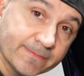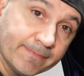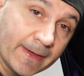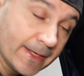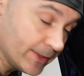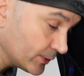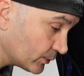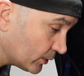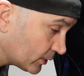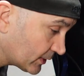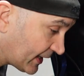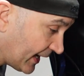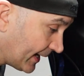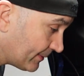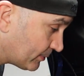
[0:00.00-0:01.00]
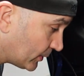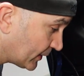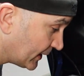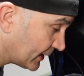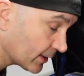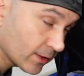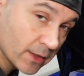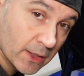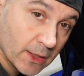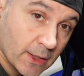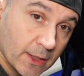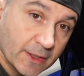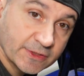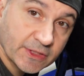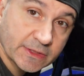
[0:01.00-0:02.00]
manual cable here,
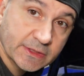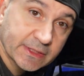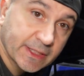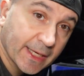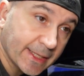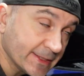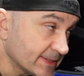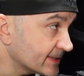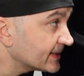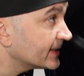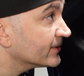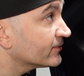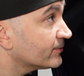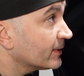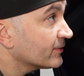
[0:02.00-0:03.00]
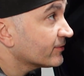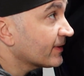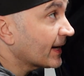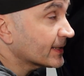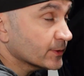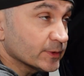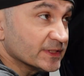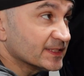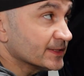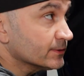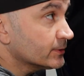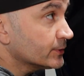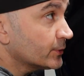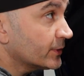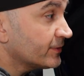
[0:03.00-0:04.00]
just in case if my factory
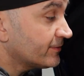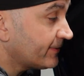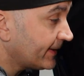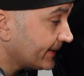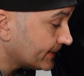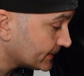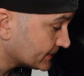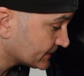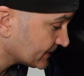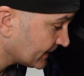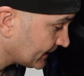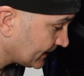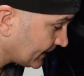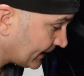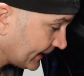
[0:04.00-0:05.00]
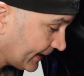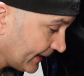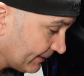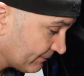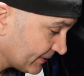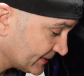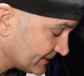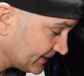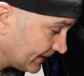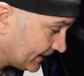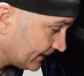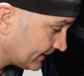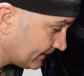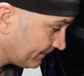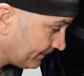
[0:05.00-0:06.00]
solenoid fails, I can give it a
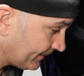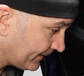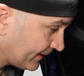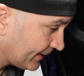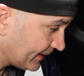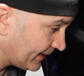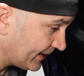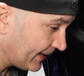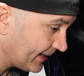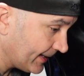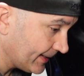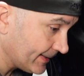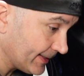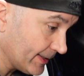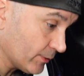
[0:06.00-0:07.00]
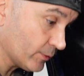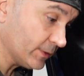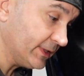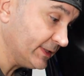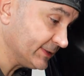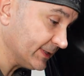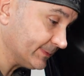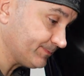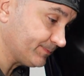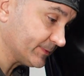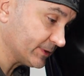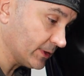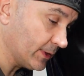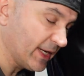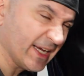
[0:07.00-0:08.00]
tug and it'll release it.
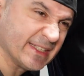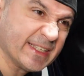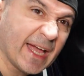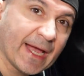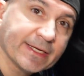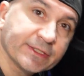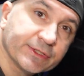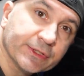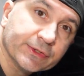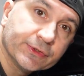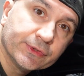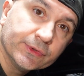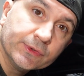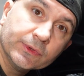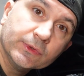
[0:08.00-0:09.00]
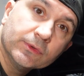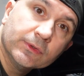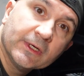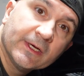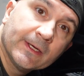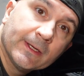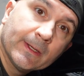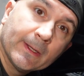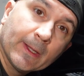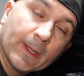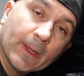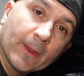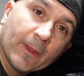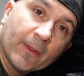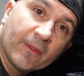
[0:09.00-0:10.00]
So I attached it to
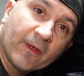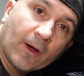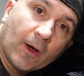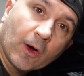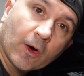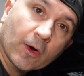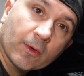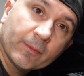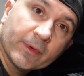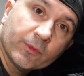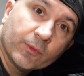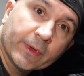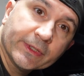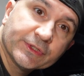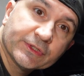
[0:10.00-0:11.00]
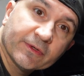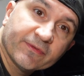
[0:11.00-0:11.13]
the arm in which the